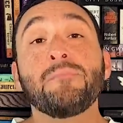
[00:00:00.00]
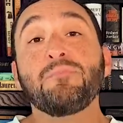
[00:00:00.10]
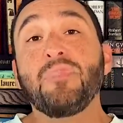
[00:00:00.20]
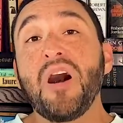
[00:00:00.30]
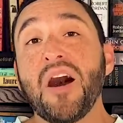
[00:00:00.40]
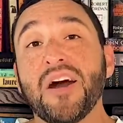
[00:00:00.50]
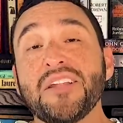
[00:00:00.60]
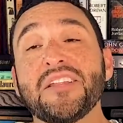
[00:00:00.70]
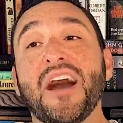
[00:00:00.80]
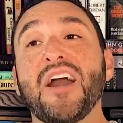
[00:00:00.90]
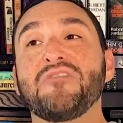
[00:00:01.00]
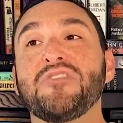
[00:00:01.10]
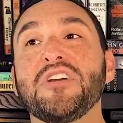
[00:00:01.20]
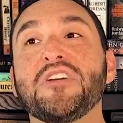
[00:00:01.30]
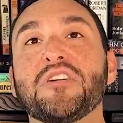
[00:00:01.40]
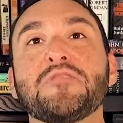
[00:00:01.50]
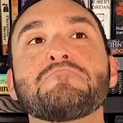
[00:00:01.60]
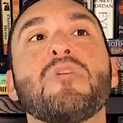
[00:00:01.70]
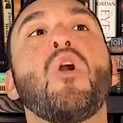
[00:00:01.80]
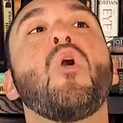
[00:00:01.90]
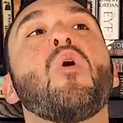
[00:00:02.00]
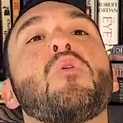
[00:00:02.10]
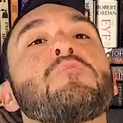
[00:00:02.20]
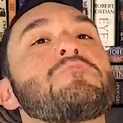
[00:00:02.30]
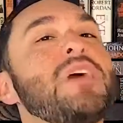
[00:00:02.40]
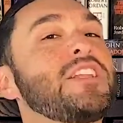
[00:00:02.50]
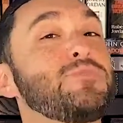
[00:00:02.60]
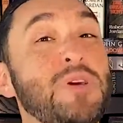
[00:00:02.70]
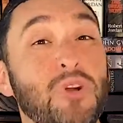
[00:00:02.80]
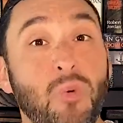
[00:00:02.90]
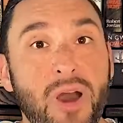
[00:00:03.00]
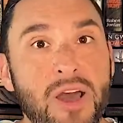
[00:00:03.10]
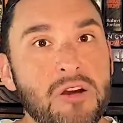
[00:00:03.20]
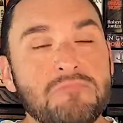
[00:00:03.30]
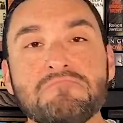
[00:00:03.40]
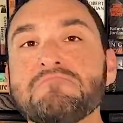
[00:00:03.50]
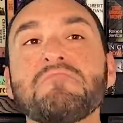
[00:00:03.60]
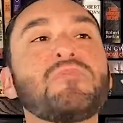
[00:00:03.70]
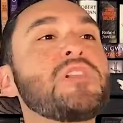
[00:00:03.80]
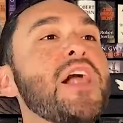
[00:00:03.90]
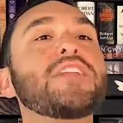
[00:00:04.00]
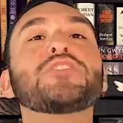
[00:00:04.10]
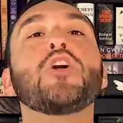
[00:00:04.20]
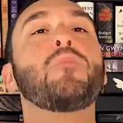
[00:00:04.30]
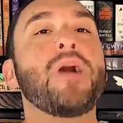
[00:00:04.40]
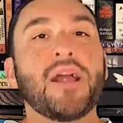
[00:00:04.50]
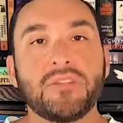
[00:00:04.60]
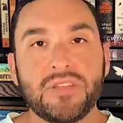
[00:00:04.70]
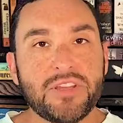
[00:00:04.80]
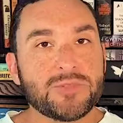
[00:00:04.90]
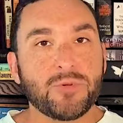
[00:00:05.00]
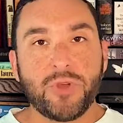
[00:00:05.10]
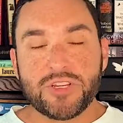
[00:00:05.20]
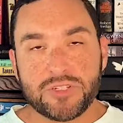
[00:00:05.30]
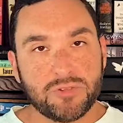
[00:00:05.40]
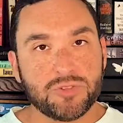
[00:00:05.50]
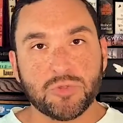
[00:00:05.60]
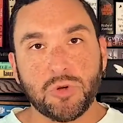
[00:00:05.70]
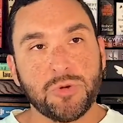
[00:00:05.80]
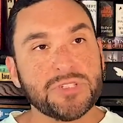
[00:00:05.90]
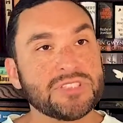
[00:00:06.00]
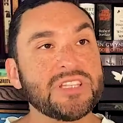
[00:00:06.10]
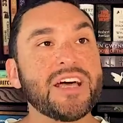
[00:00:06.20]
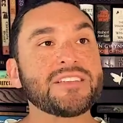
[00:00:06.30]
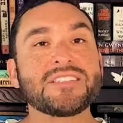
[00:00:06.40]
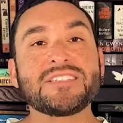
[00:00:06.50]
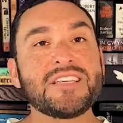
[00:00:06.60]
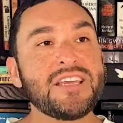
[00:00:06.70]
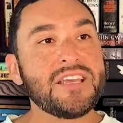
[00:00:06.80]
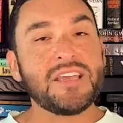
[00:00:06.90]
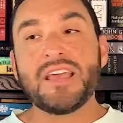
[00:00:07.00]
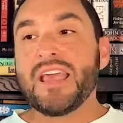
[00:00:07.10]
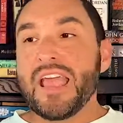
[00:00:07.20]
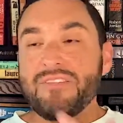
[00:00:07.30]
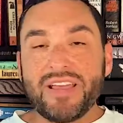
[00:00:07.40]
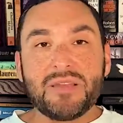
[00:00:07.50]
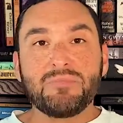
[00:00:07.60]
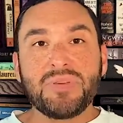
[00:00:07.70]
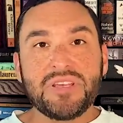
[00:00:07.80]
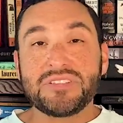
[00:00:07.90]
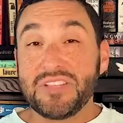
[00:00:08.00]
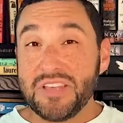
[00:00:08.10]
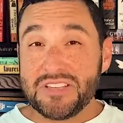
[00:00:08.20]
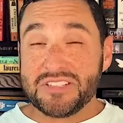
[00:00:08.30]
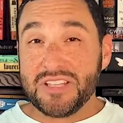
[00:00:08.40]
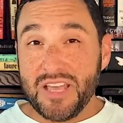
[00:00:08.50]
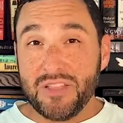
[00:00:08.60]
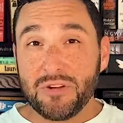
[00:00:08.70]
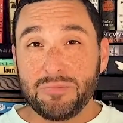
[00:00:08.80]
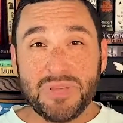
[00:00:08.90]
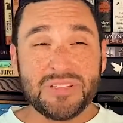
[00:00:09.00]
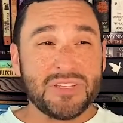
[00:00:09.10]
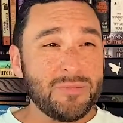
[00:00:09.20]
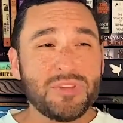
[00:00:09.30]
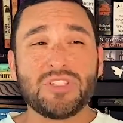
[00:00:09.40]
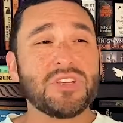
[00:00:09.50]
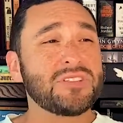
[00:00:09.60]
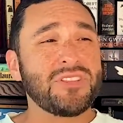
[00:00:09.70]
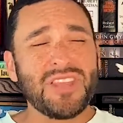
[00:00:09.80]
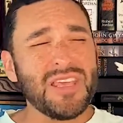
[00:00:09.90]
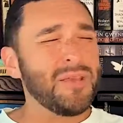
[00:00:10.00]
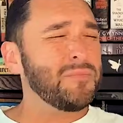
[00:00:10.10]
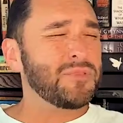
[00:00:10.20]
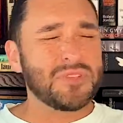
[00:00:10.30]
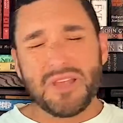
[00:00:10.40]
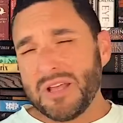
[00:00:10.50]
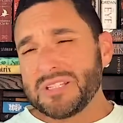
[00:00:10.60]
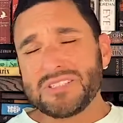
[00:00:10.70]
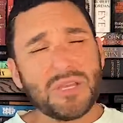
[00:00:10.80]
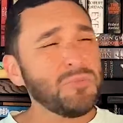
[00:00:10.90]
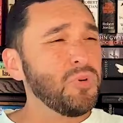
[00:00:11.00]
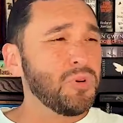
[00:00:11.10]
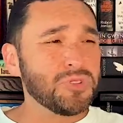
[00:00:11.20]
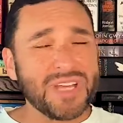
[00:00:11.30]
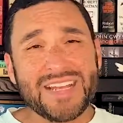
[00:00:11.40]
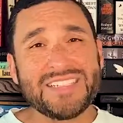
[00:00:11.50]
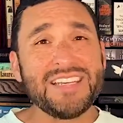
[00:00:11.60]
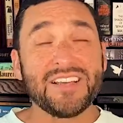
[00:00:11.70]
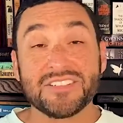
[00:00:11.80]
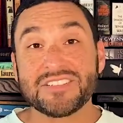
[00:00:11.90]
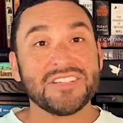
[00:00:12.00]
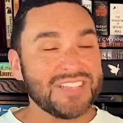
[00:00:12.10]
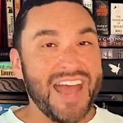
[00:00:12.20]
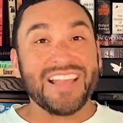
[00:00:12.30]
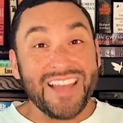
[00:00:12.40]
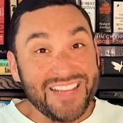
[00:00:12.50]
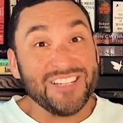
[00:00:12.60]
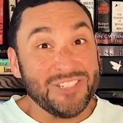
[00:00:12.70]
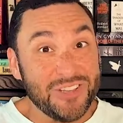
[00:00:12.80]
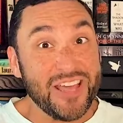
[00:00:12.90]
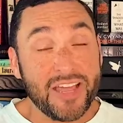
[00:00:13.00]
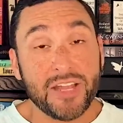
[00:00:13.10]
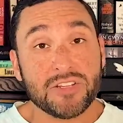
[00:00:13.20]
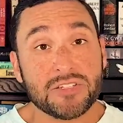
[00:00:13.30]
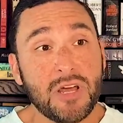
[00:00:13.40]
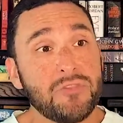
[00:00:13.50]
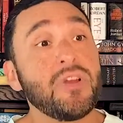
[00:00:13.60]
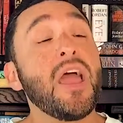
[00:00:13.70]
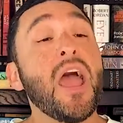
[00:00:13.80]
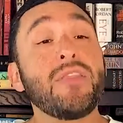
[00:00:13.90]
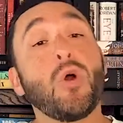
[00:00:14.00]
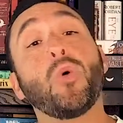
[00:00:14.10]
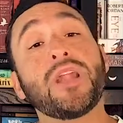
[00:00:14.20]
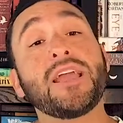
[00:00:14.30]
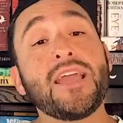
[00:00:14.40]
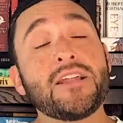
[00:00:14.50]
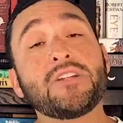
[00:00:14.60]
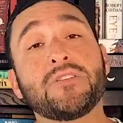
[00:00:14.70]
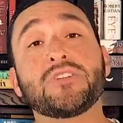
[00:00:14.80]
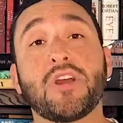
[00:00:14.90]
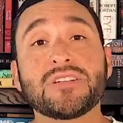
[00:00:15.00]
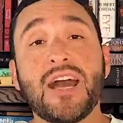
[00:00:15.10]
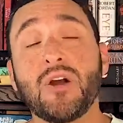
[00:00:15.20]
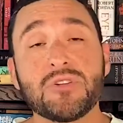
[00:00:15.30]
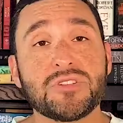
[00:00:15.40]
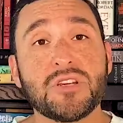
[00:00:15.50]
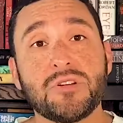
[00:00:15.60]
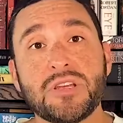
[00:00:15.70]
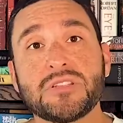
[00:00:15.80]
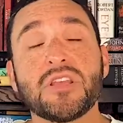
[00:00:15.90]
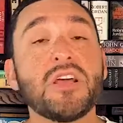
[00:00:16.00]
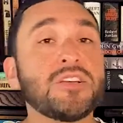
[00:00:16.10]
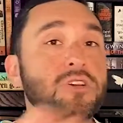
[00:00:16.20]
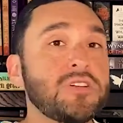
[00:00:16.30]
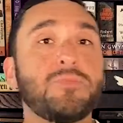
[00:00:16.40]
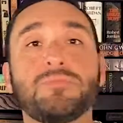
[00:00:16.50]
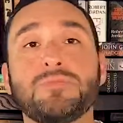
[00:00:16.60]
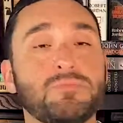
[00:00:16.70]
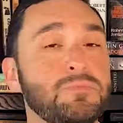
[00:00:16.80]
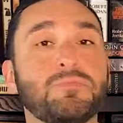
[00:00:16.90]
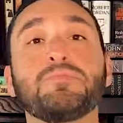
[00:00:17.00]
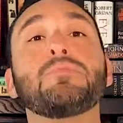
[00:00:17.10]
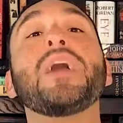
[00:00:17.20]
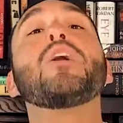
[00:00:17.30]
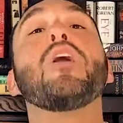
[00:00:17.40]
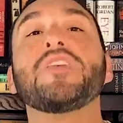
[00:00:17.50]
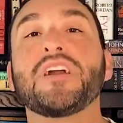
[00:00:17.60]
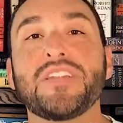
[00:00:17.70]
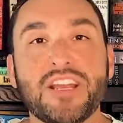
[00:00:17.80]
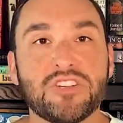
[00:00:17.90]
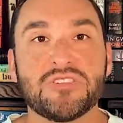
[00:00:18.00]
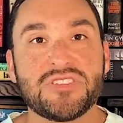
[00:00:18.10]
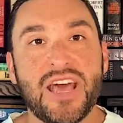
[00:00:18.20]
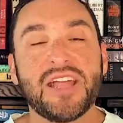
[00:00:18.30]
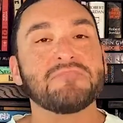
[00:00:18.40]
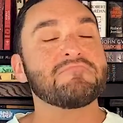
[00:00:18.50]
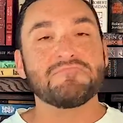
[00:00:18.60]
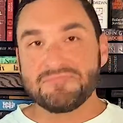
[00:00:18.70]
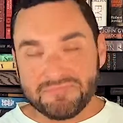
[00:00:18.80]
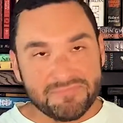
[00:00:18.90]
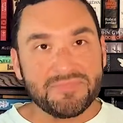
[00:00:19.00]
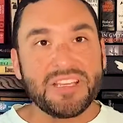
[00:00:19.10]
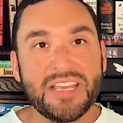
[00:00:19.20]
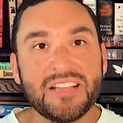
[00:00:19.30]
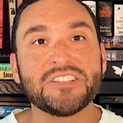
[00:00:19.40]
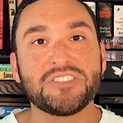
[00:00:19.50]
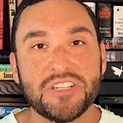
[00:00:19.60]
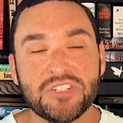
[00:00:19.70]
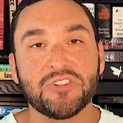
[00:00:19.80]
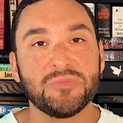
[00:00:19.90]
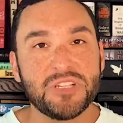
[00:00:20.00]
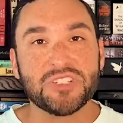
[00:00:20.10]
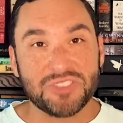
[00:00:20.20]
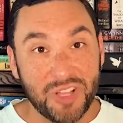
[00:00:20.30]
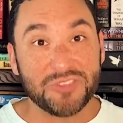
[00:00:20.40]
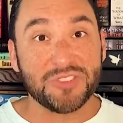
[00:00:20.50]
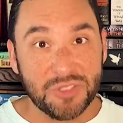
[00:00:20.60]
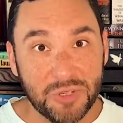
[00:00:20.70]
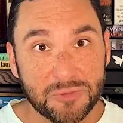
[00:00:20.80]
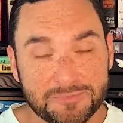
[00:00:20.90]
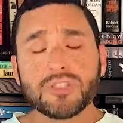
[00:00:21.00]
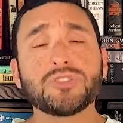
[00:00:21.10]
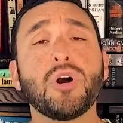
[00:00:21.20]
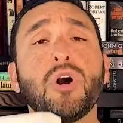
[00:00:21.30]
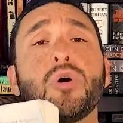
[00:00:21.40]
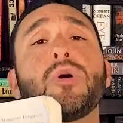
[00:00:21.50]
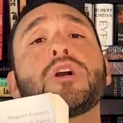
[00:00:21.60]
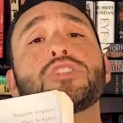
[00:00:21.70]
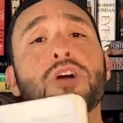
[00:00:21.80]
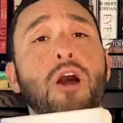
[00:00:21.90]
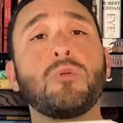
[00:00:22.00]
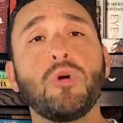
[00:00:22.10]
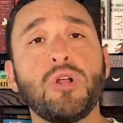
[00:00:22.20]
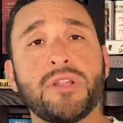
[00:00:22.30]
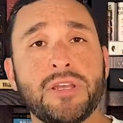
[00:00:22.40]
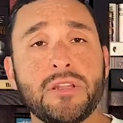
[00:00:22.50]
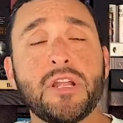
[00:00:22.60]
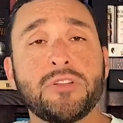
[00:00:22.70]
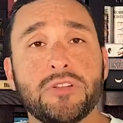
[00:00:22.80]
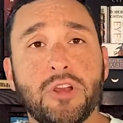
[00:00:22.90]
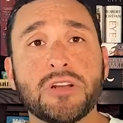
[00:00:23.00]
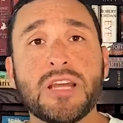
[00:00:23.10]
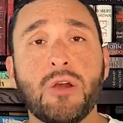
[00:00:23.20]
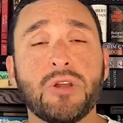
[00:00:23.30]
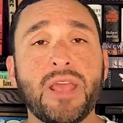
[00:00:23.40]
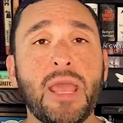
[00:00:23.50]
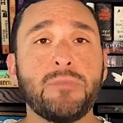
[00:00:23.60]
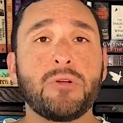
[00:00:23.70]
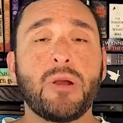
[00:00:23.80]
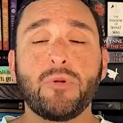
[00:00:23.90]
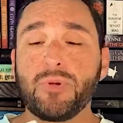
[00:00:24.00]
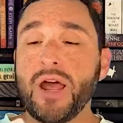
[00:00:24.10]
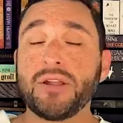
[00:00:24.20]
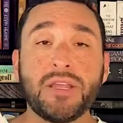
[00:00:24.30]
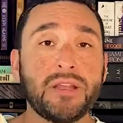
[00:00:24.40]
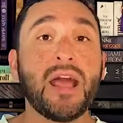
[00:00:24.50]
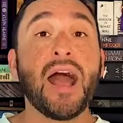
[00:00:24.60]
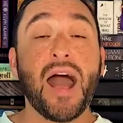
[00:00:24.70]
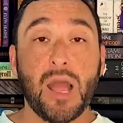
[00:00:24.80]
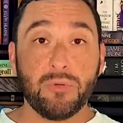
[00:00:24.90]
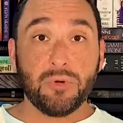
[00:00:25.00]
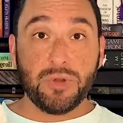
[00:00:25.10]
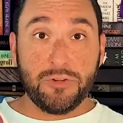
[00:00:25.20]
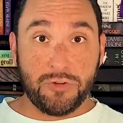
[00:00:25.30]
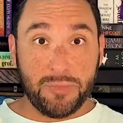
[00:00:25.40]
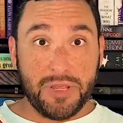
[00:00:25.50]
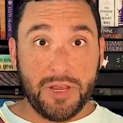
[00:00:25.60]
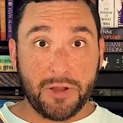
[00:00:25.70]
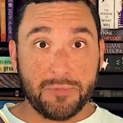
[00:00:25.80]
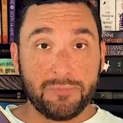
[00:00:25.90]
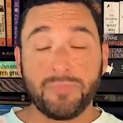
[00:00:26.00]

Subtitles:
But I figured, it's been a while, let's go back to the inspirational stories. Let's see if I can piece things together, piece images, themes, symbols, ideas, because I like to do that kind of stuff. And then when I get into the Dark Tower series, start to make all the connections that the English teacher in me just loves to do. So, Child Rolling to the Dark Tower Came by Robert Browning, I will read from here.